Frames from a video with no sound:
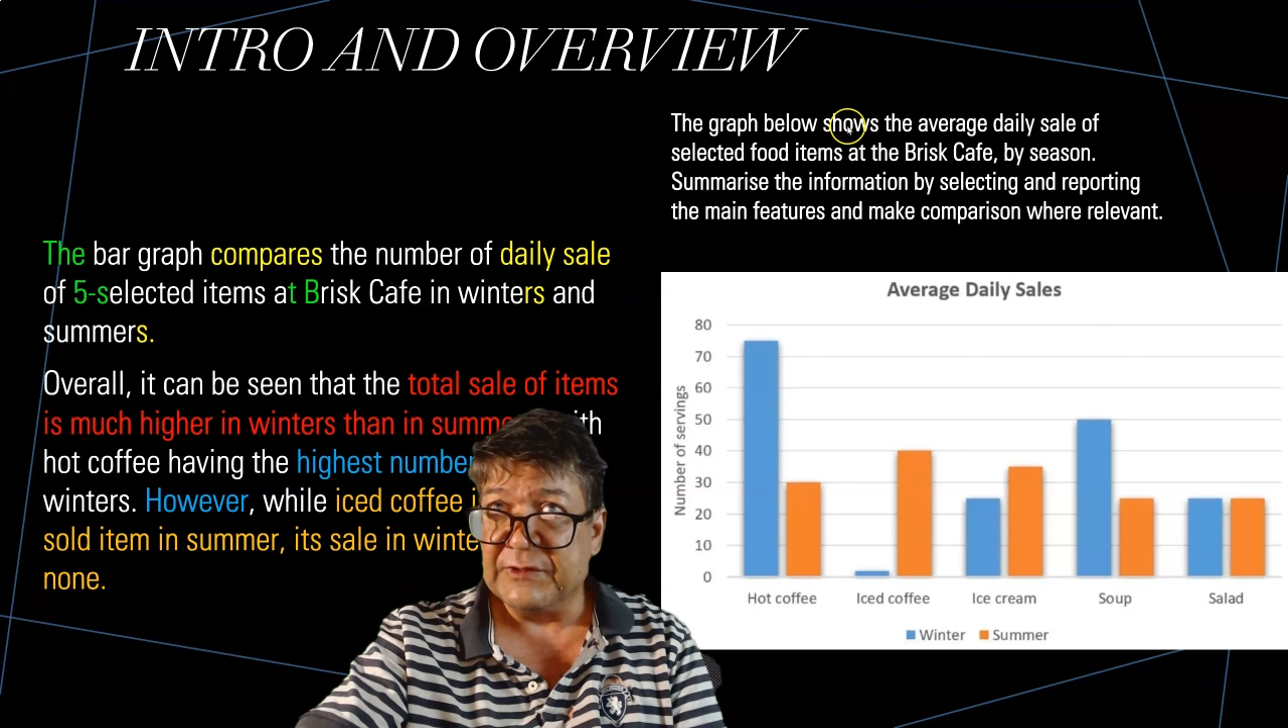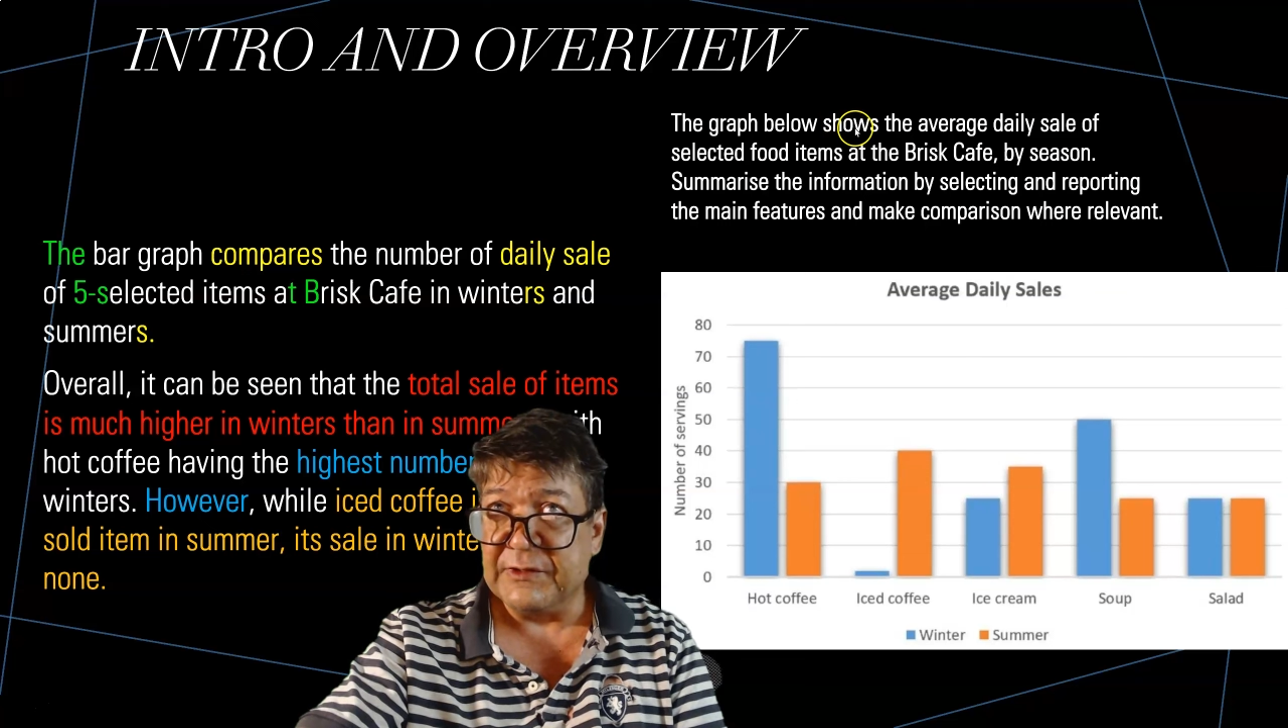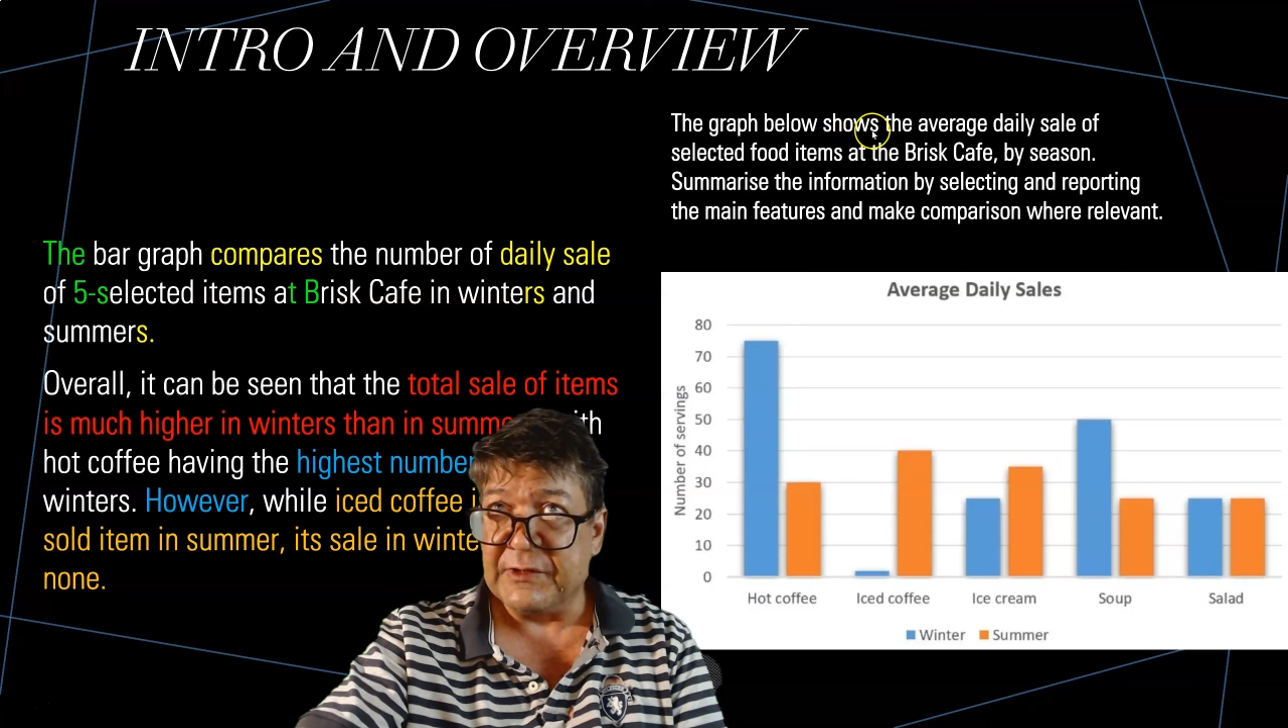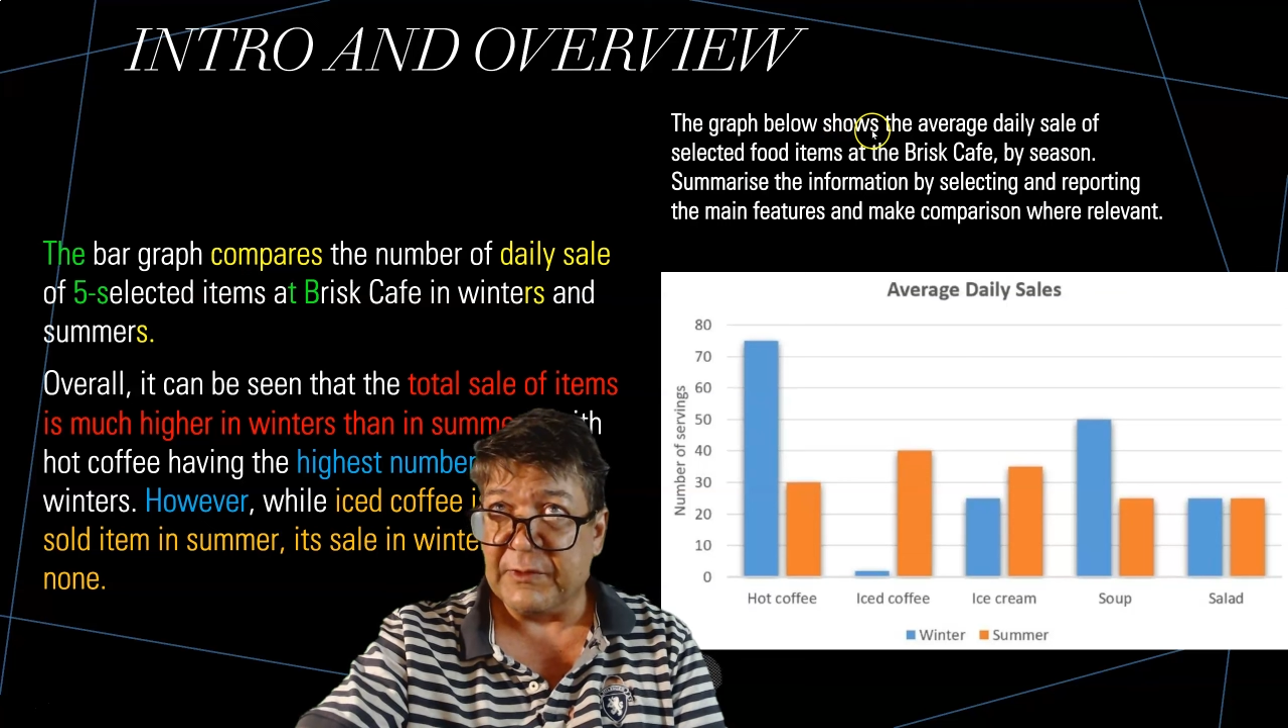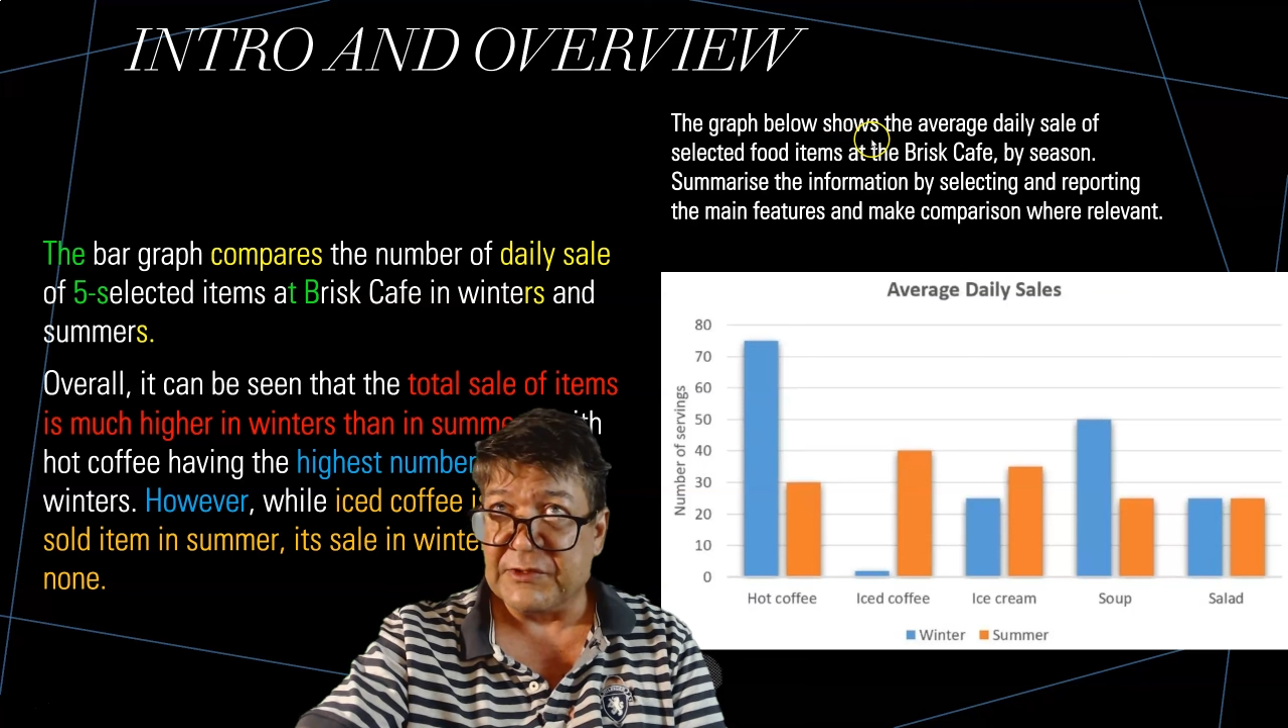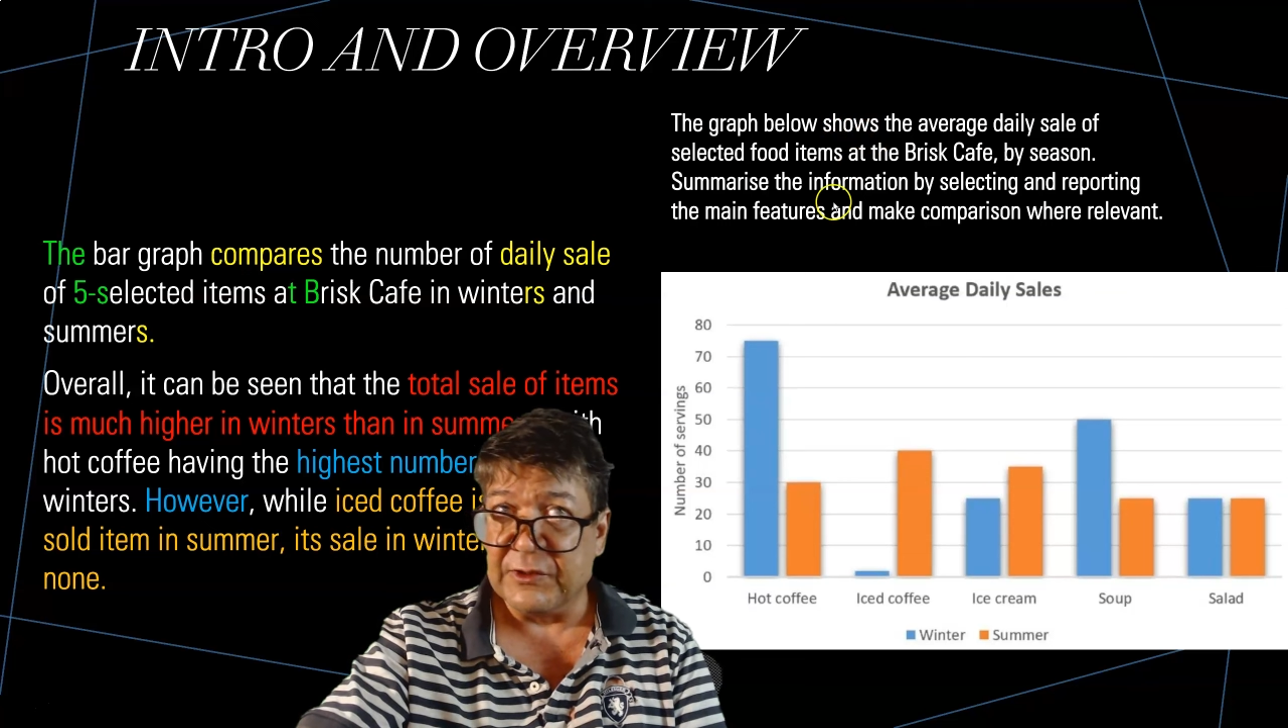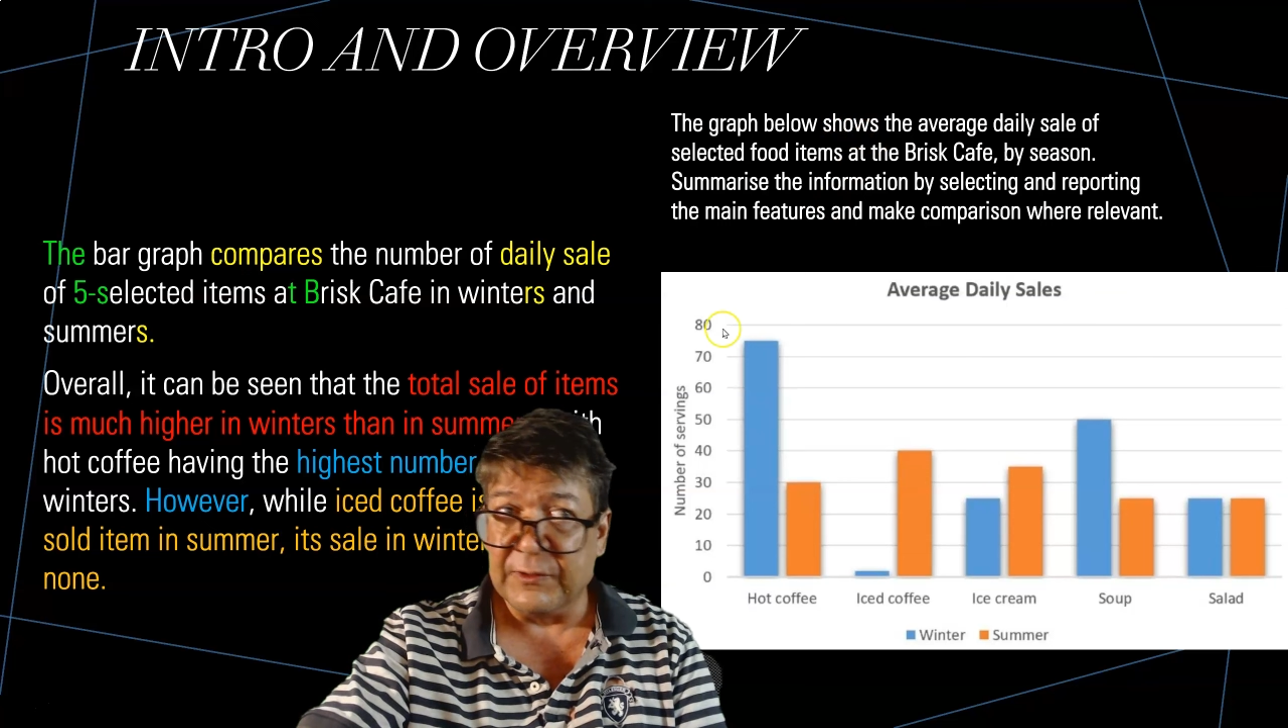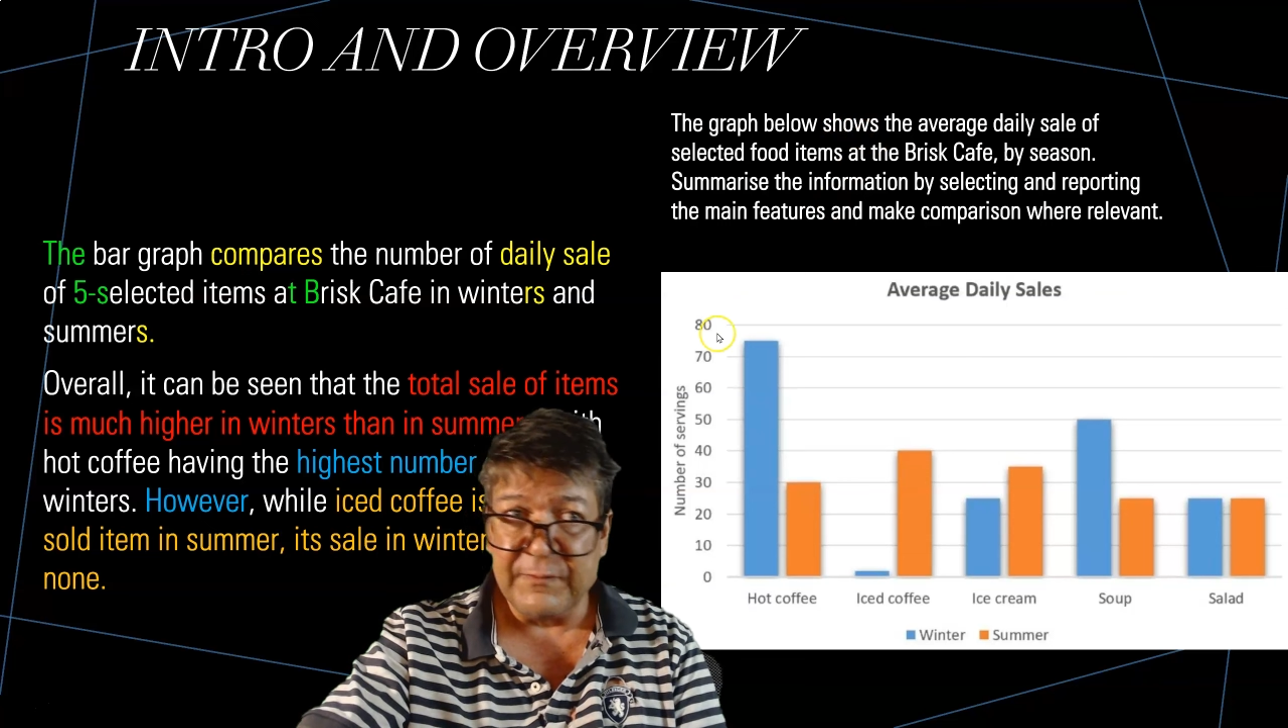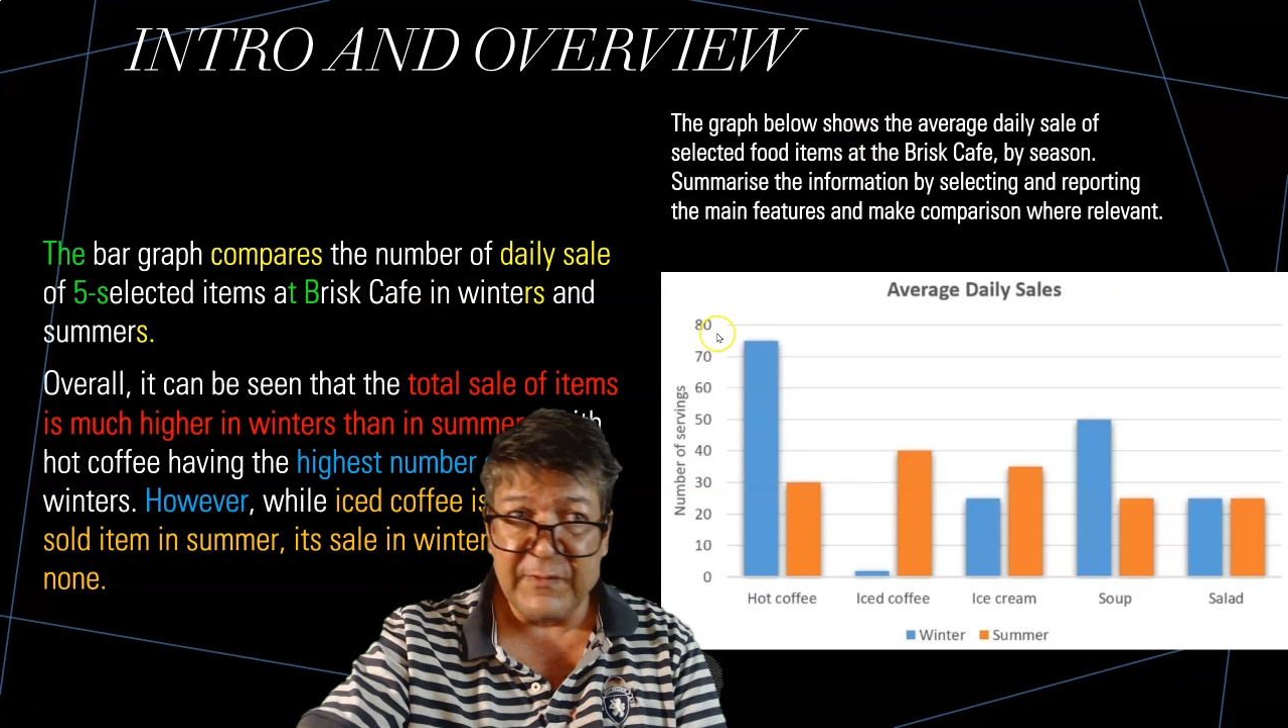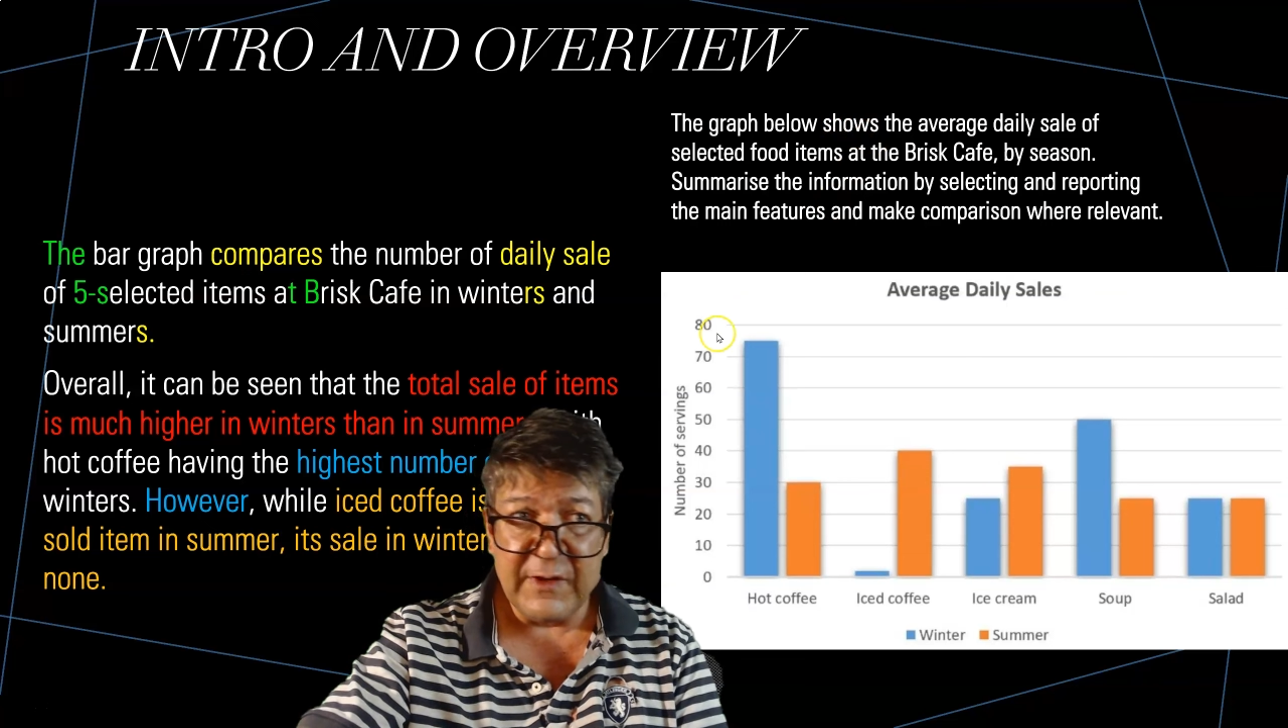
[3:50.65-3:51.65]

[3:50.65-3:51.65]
in the original,